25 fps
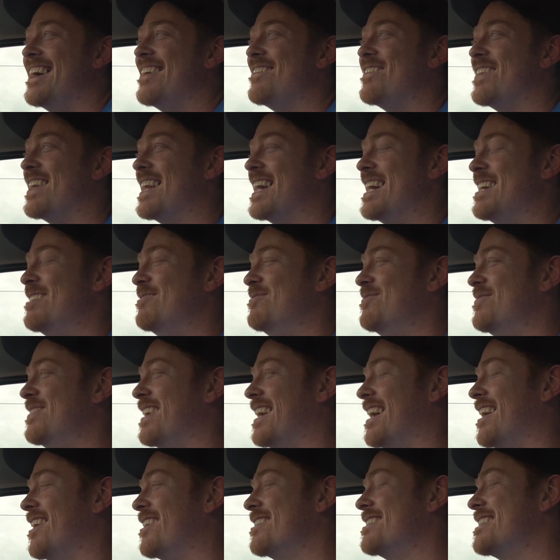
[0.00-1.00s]
But
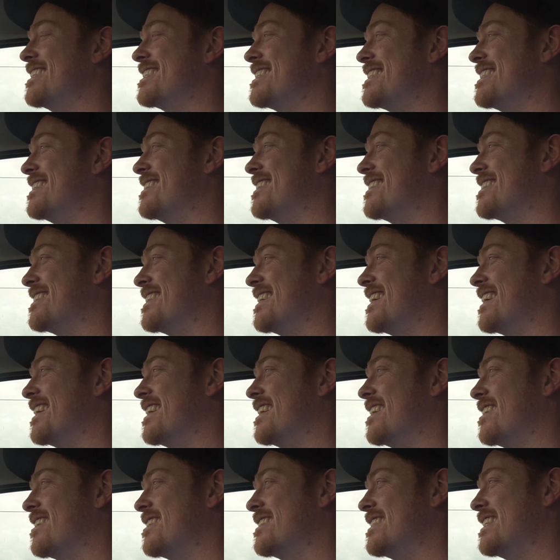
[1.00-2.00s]
yeah, I was just thinking,
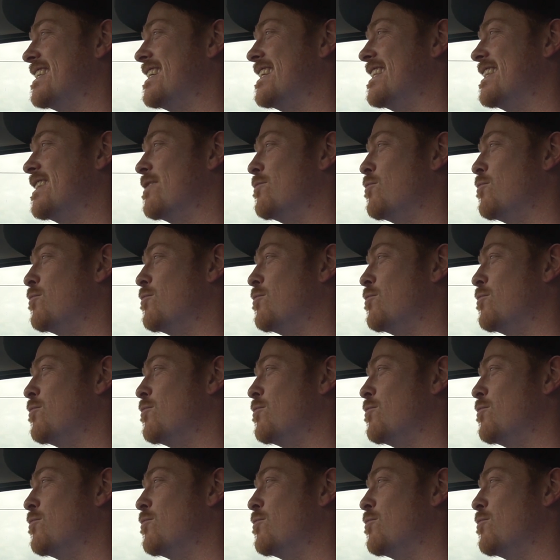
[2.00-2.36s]
because the